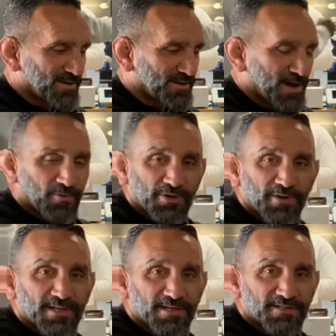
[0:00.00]
Yeah, when you
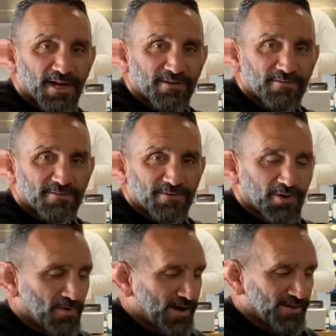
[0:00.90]
get this done
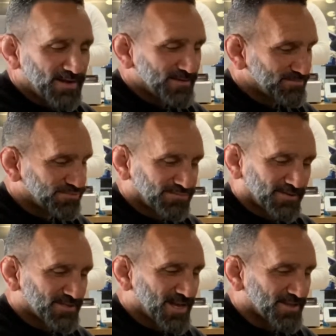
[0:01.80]
correctly,
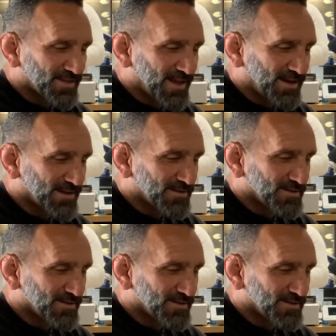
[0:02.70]
there's nothing like it.